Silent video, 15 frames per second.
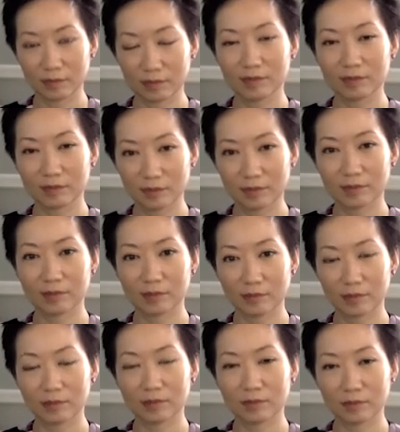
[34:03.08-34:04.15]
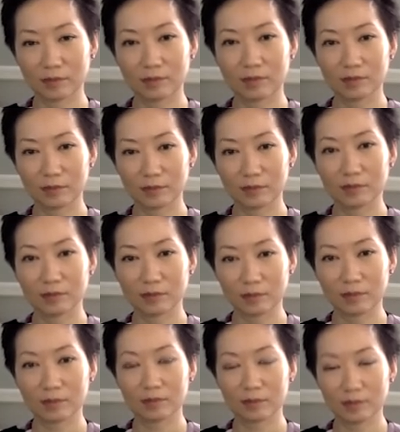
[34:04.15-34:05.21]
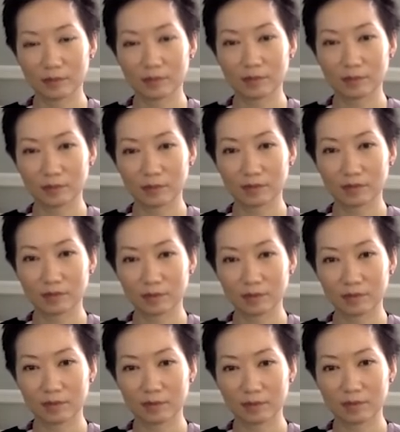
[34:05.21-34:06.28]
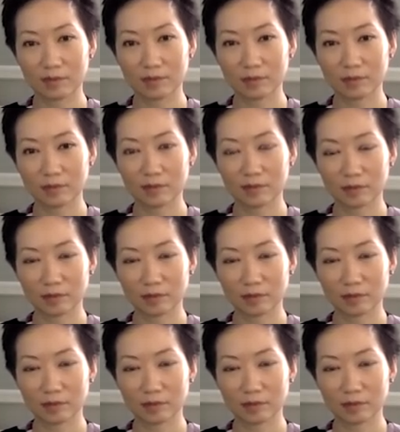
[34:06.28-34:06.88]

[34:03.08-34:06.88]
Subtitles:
No words are spoken by the person on screen.